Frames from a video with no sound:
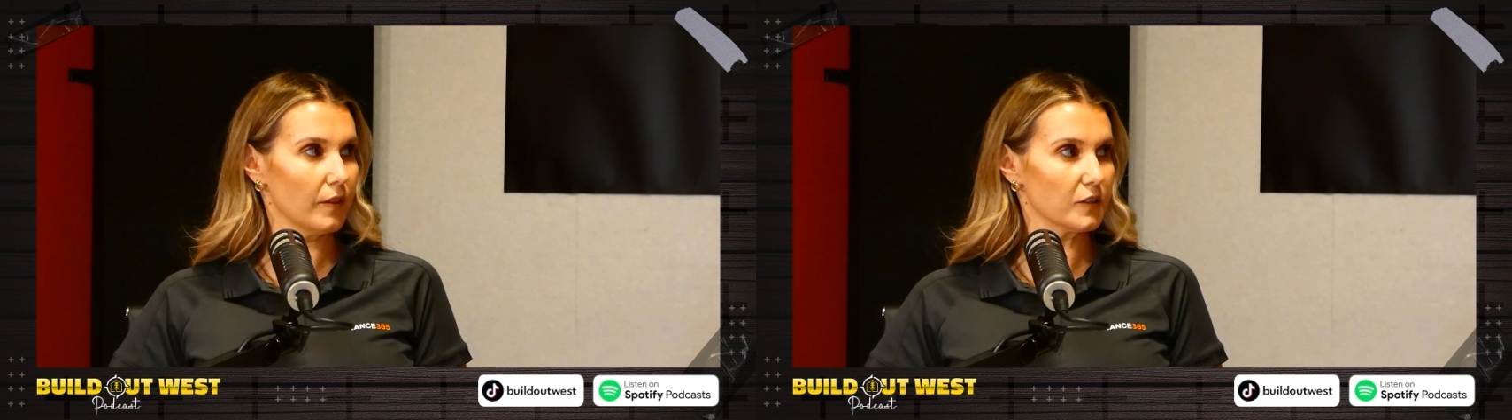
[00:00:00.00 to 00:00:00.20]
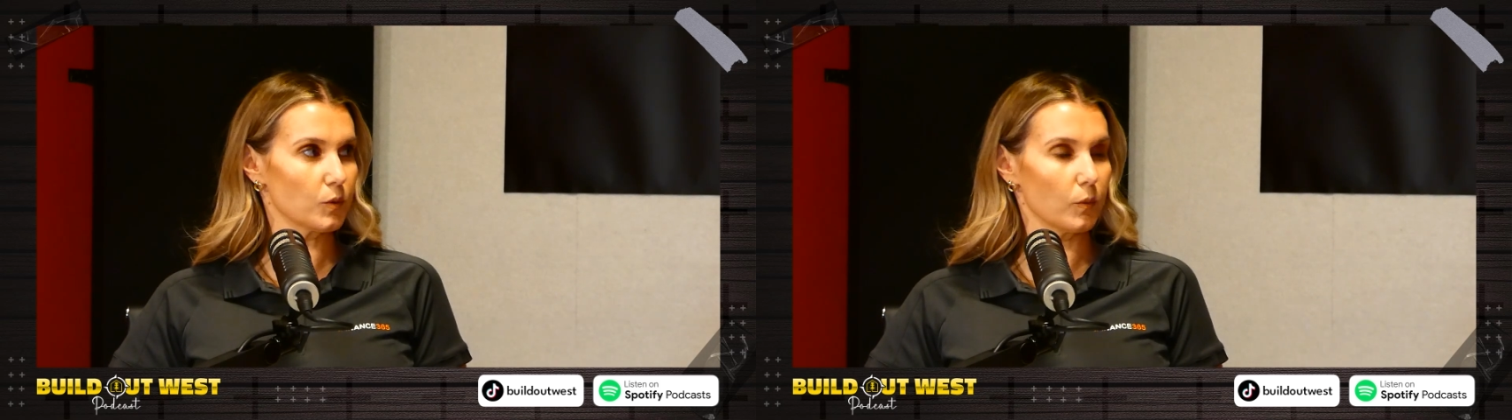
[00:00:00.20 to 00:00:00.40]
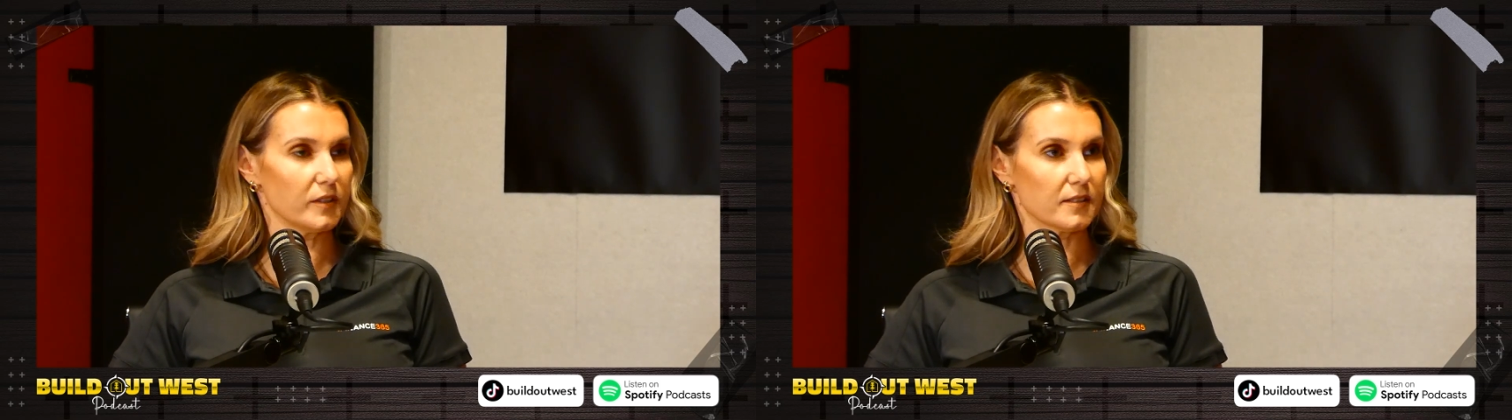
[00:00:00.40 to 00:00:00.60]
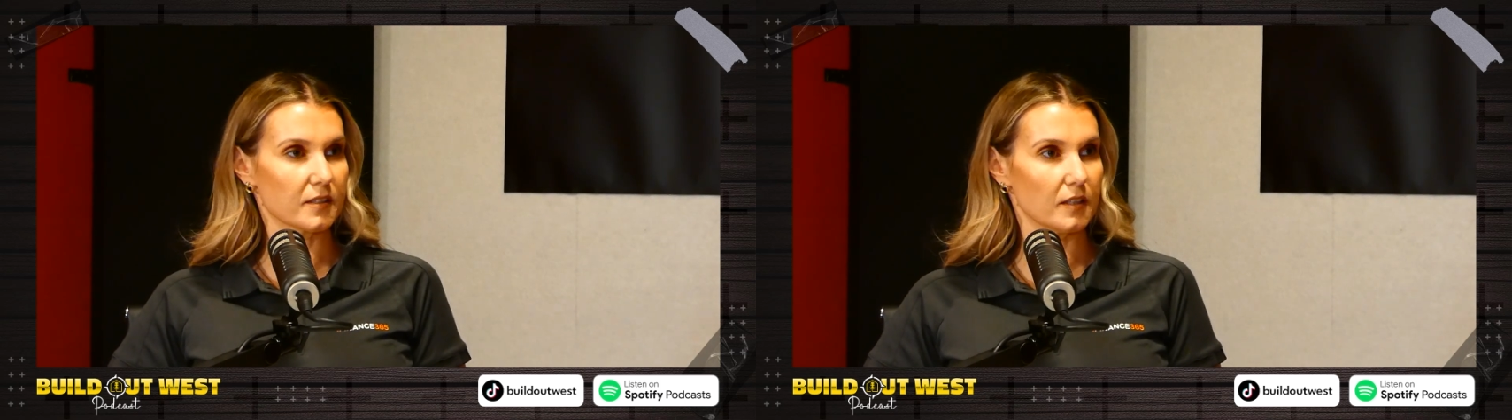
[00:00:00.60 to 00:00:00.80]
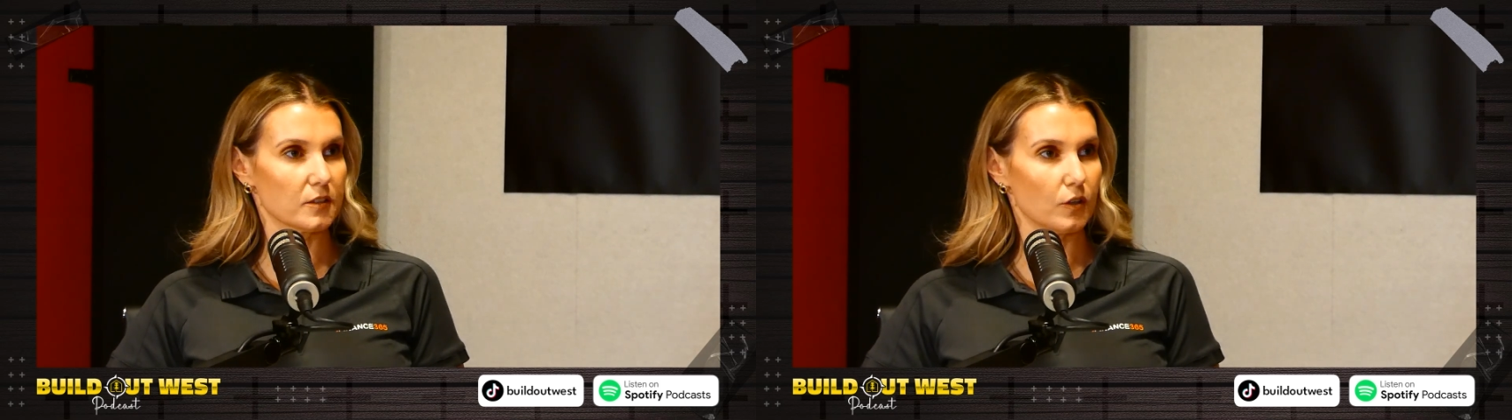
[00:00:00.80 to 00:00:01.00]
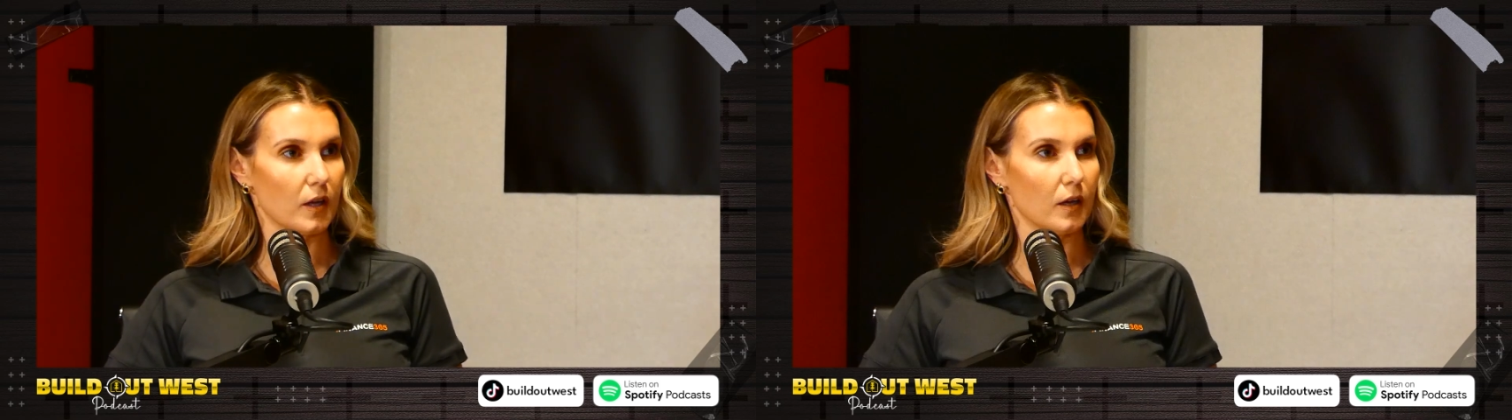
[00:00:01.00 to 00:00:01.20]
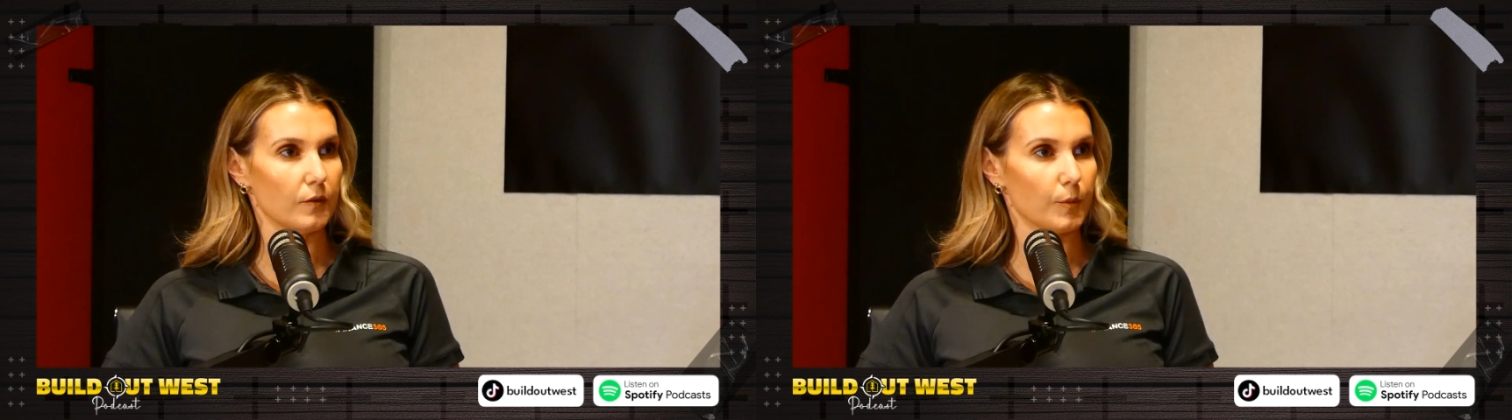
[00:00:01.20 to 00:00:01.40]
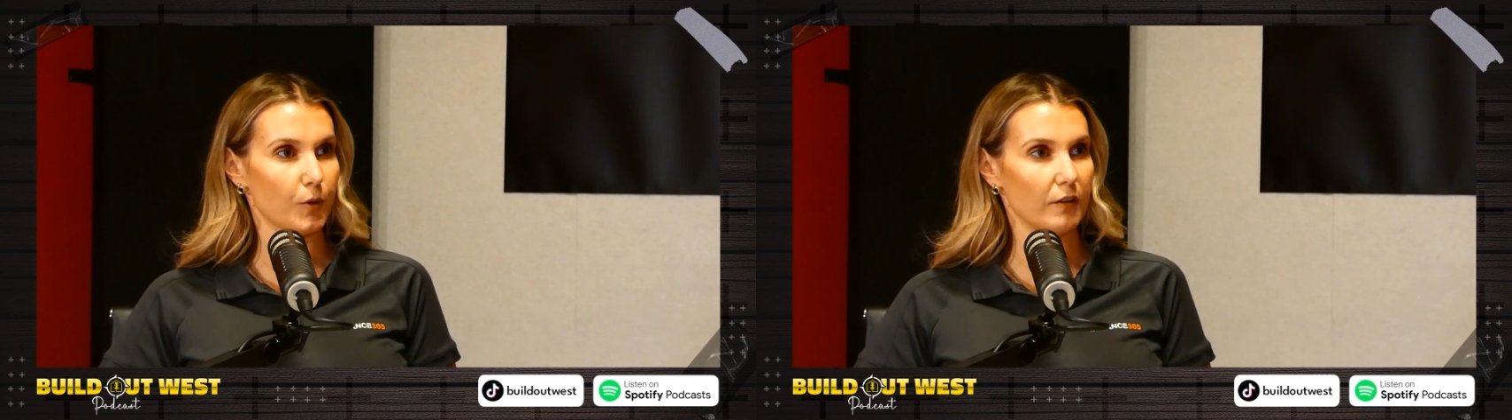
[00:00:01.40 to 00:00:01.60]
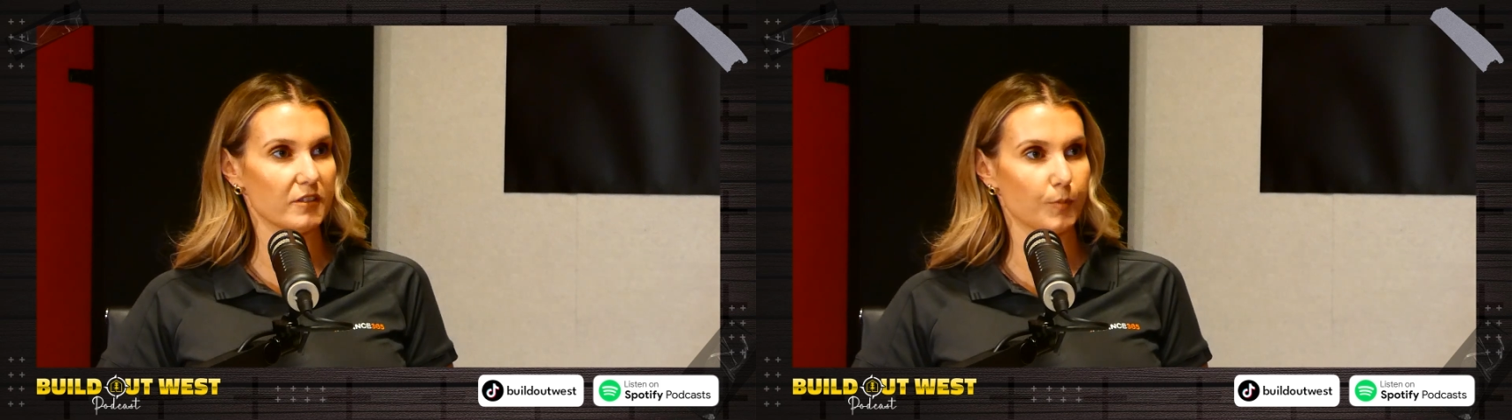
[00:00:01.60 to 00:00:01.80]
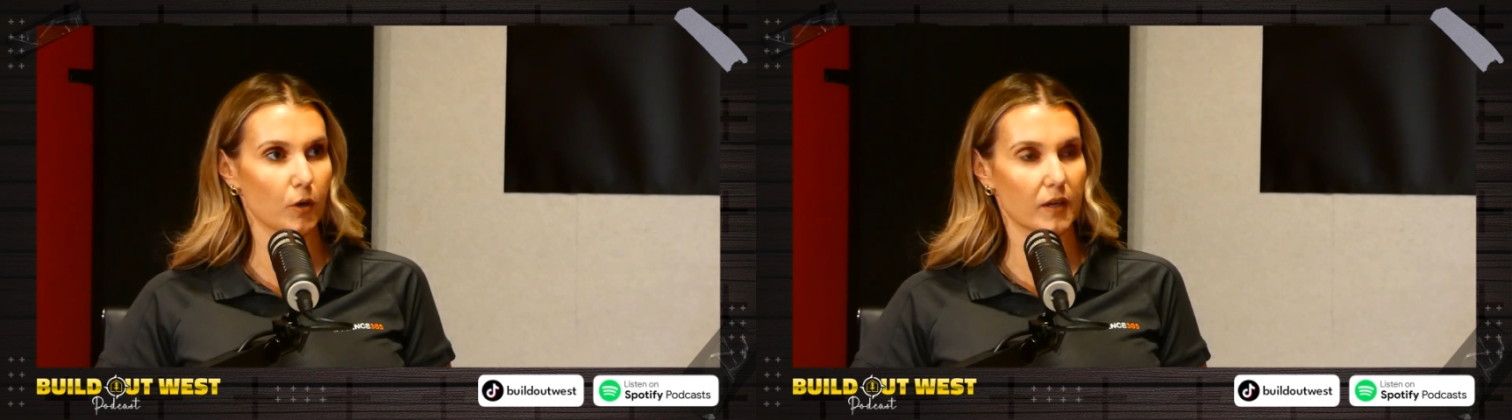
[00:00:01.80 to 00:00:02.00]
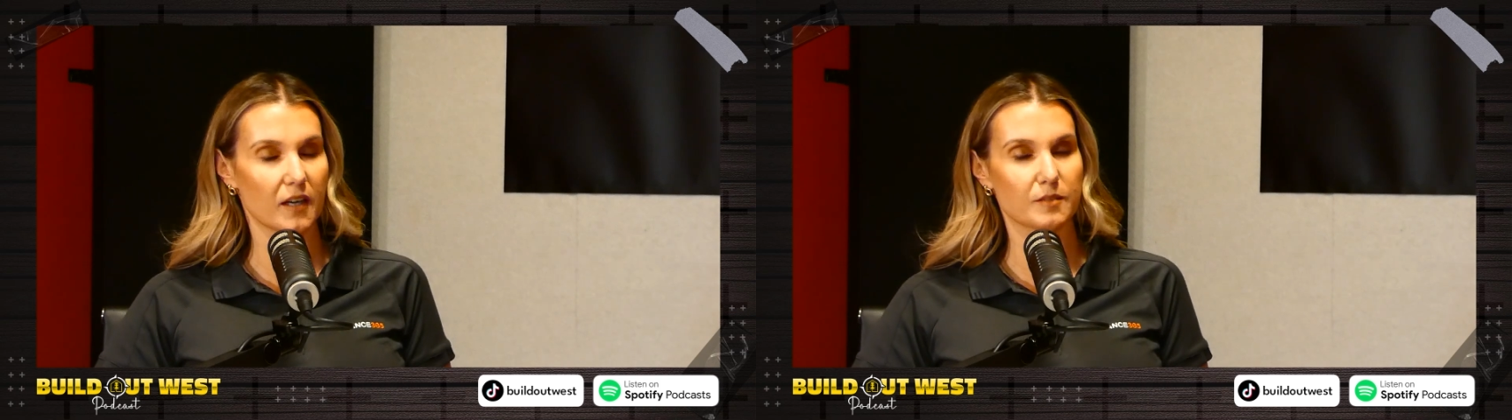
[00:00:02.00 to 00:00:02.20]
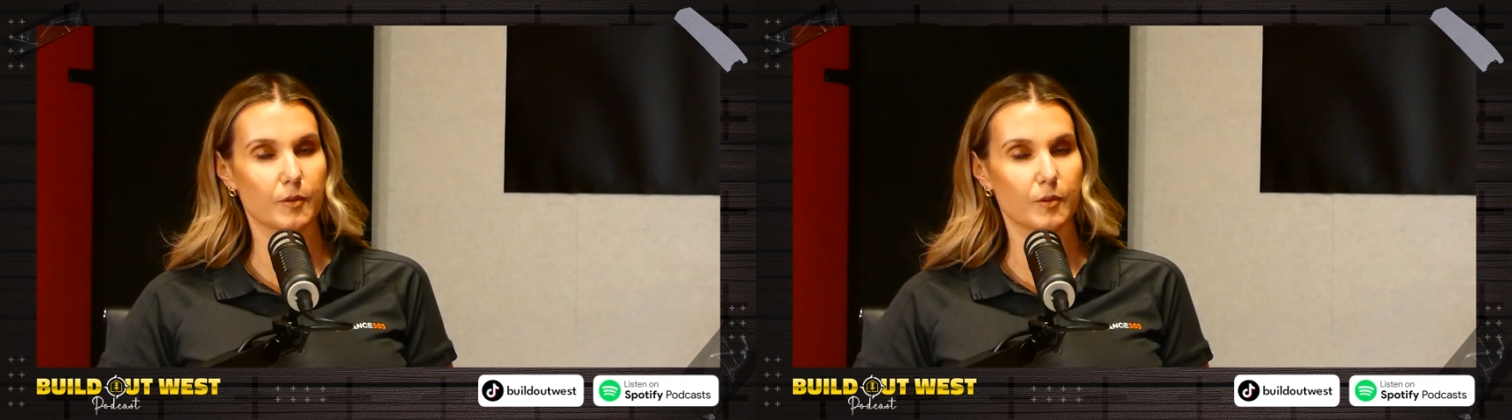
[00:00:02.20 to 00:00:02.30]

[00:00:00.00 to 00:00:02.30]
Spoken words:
That's what we discussed on the previous podcast.